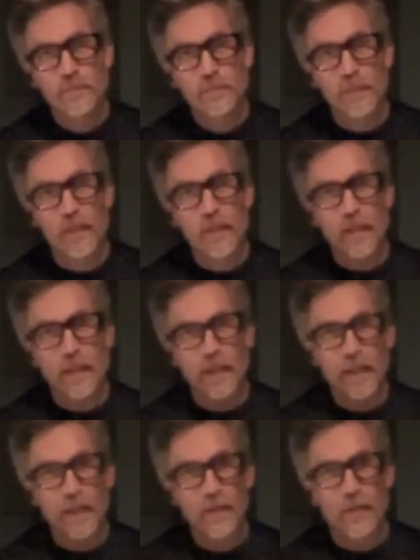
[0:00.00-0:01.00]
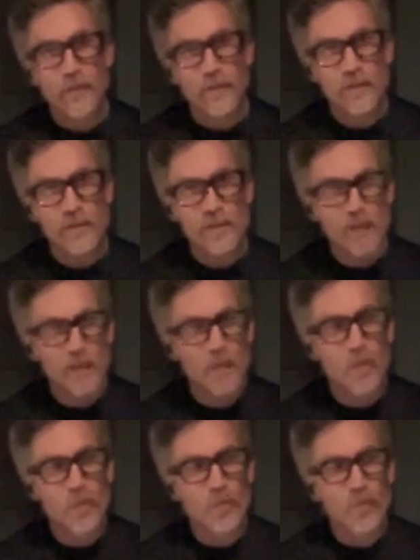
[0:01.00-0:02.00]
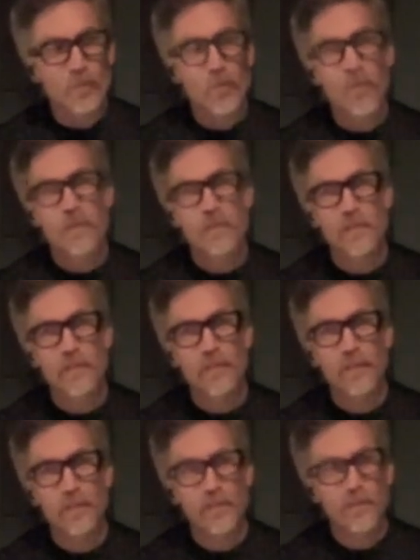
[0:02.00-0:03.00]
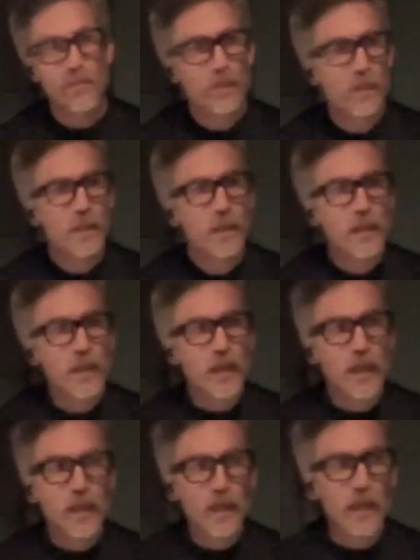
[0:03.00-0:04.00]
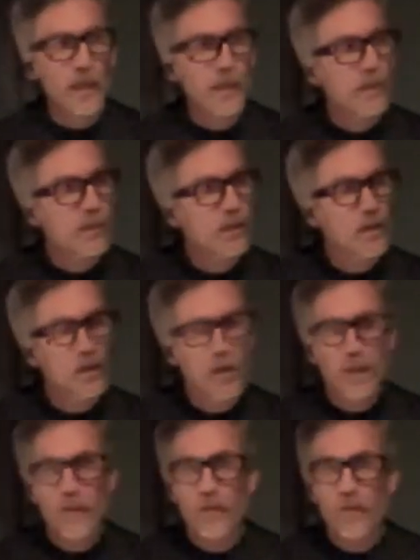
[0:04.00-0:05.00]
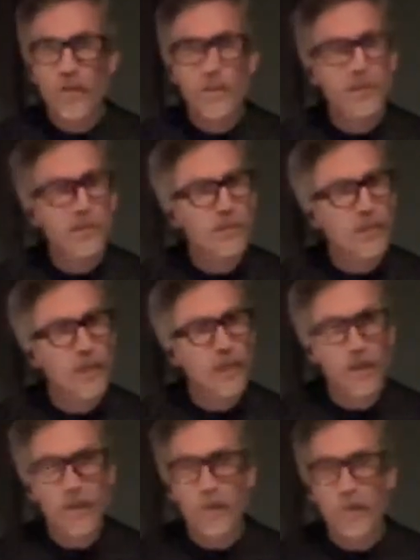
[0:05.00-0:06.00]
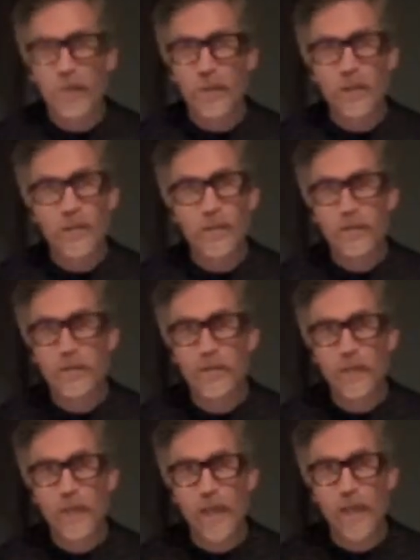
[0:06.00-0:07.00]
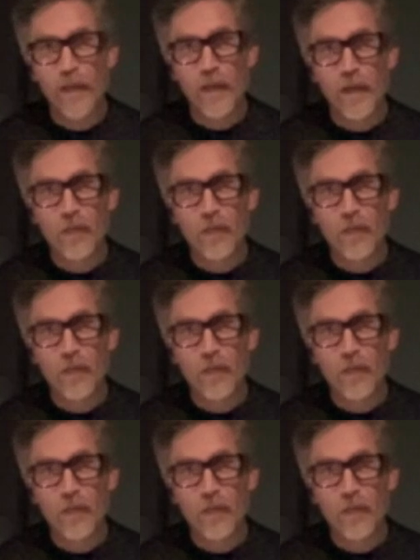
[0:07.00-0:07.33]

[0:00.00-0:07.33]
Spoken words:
right? Like I got this demo before the 7 inch, and like all I know is that I loved it, and